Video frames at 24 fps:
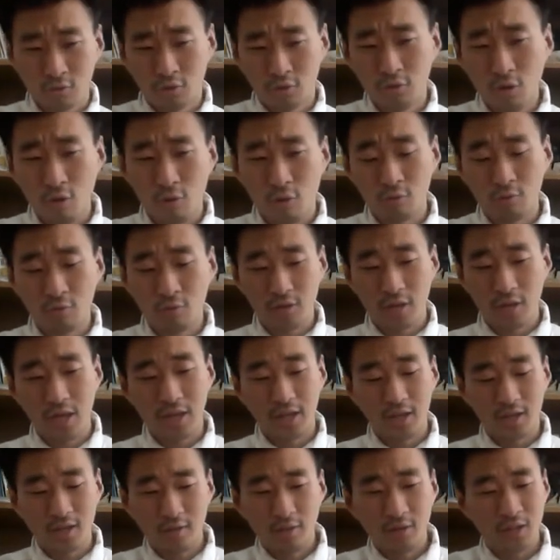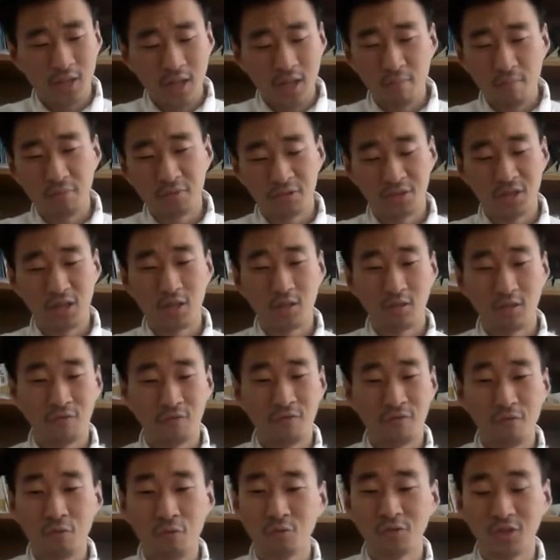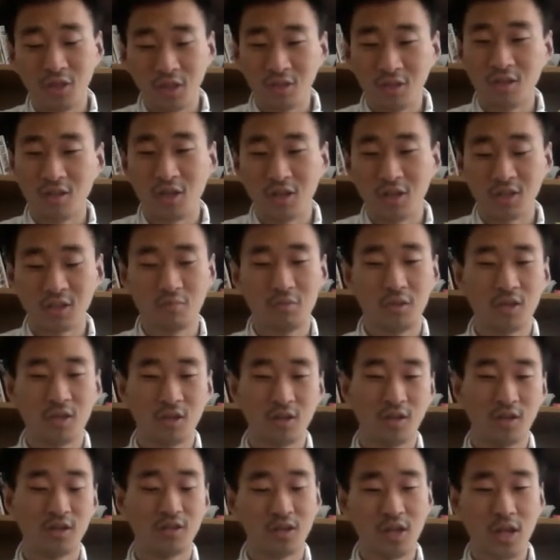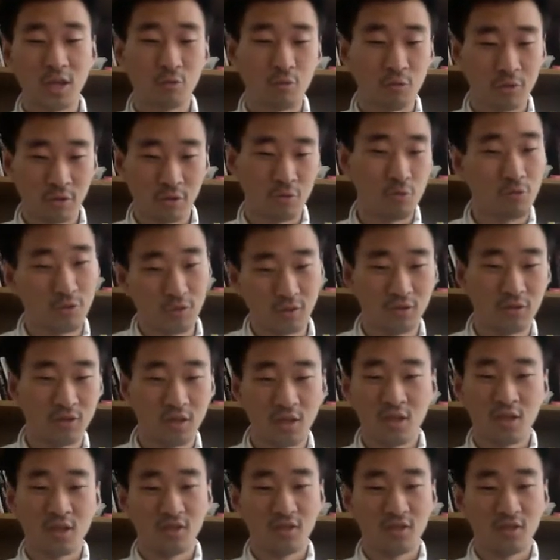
know like 10% of the full details because Edward Snowden